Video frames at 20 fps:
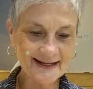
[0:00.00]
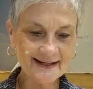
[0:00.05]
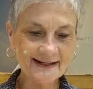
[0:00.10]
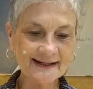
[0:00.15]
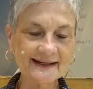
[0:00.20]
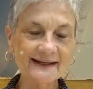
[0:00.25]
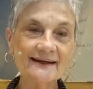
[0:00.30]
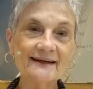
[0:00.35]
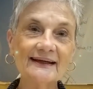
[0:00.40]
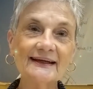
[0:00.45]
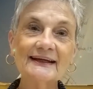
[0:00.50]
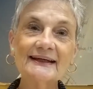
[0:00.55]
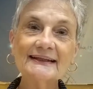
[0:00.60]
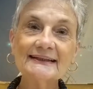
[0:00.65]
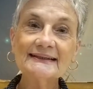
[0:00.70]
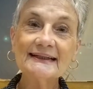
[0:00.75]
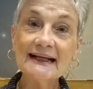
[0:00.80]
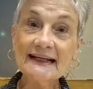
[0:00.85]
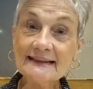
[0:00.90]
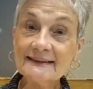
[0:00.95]
Denny,
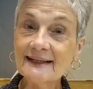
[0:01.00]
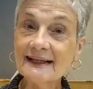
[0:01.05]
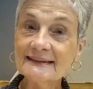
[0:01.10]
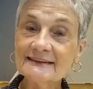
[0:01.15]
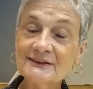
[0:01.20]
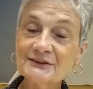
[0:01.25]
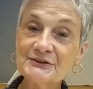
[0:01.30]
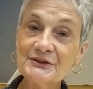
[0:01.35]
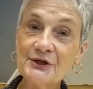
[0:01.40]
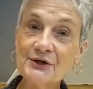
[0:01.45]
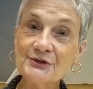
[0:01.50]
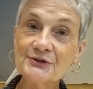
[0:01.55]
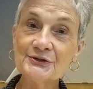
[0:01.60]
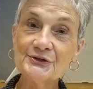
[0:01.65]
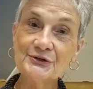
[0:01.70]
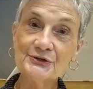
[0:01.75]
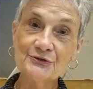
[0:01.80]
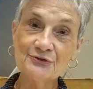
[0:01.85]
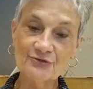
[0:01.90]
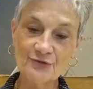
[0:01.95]
and I'd like to
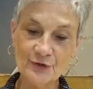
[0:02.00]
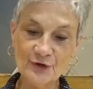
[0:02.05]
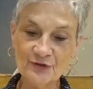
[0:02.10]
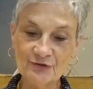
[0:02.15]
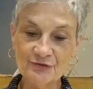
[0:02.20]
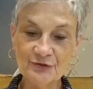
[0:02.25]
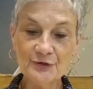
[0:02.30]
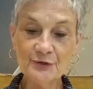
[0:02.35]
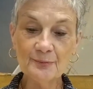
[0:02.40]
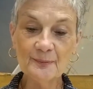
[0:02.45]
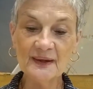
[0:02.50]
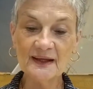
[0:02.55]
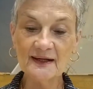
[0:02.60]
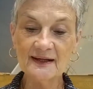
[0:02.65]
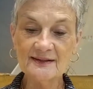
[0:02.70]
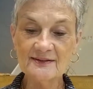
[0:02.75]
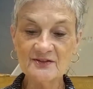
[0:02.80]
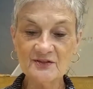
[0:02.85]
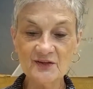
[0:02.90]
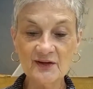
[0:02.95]
talk to you for a few
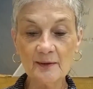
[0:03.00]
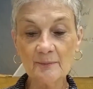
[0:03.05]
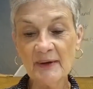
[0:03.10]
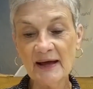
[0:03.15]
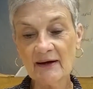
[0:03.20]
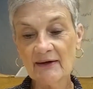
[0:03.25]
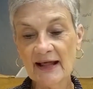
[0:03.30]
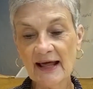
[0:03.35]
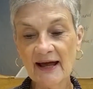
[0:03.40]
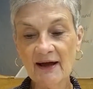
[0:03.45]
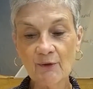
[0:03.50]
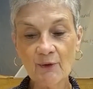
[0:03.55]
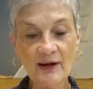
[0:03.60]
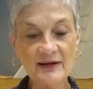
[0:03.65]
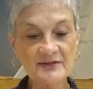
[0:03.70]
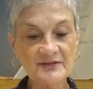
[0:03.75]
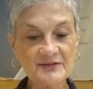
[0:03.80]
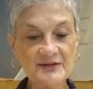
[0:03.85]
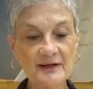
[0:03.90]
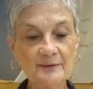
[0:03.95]
minutes about how
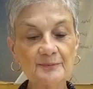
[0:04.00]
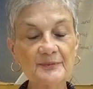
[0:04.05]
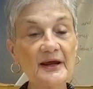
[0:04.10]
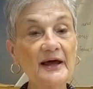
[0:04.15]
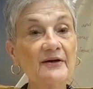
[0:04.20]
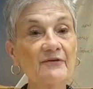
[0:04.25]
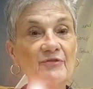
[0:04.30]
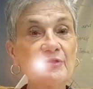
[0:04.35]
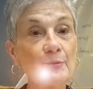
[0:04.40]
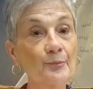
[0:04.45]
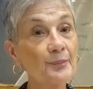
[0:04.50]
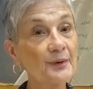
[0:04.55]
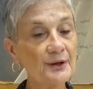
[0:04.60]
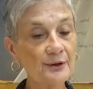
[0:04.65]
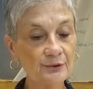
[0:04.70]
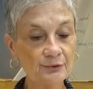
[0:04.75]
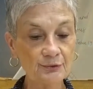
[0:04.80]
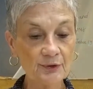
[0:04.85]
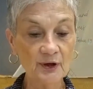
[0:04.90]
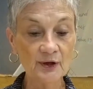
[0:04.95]
I stepped out of the
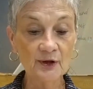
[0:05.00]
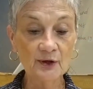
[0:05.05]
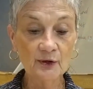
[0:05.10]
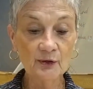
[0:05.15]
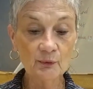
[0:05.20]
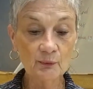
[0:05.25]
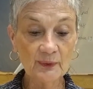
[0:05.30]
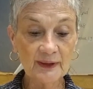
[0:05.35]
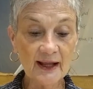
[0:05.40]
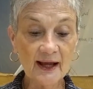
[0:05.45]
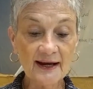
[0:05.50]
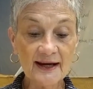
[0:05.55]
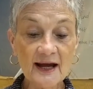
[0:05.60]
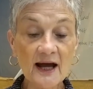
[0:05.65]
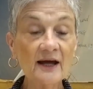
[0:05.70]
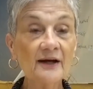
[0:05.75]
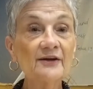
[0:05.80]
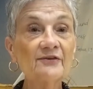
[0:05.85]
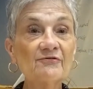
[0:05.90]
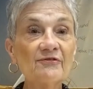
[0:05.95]
boat when I
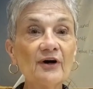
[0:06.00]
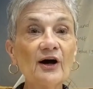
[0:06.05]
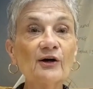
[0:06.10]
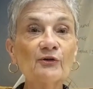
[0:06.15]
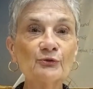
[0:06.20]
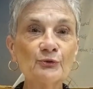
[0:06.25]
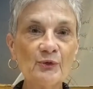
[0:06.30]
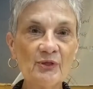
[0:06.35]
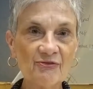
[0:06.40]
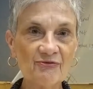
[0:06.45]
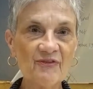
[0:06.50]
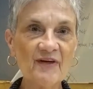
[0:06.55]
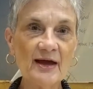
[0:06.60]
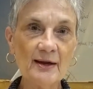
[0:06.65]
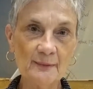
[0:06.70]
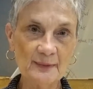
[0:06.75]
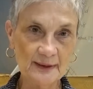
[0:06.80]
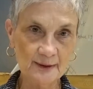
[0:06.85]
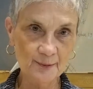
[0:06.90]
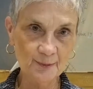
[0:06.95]
got involved with
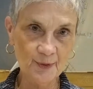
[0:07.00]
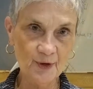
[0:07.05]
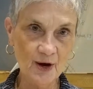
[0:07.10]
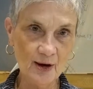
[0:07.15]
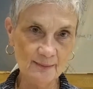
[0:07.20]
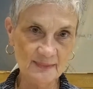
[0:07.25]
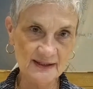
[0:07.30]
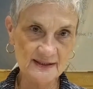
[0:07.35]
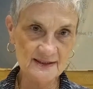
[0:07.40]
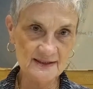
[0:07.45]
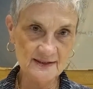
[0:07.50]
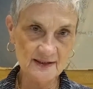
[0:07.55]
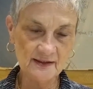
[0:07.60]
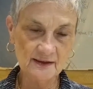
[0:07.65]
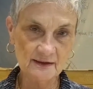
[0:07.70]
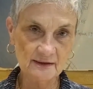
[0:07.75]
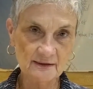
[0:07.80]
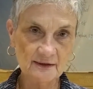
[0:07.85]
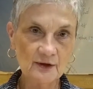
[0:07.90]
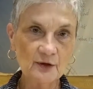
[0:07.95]
Family
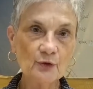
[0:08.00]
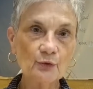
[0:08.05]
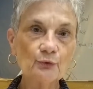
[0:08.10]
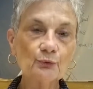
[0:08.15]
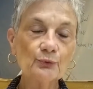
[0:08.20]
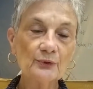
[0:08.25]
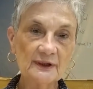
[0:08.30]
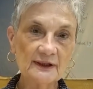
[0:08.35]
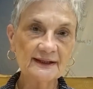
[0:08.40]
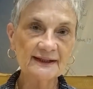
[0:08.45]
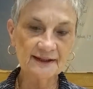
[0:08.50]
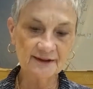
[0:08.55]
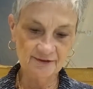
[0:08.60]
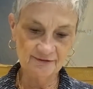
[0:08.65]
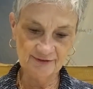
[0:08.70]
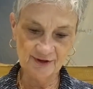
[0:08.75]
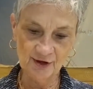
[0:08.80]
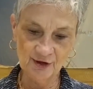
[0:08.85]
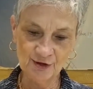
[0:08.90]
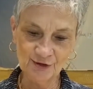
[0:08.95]
Promise. Really
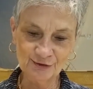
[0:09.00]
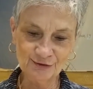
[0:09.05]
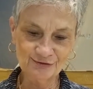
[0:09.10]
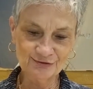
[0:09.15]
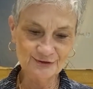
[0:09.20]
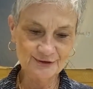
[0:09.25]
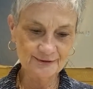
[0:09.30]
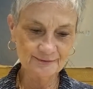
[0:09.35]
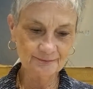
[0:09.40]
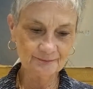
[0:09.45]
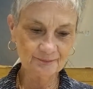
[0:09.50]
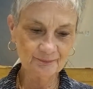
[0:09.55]
involved.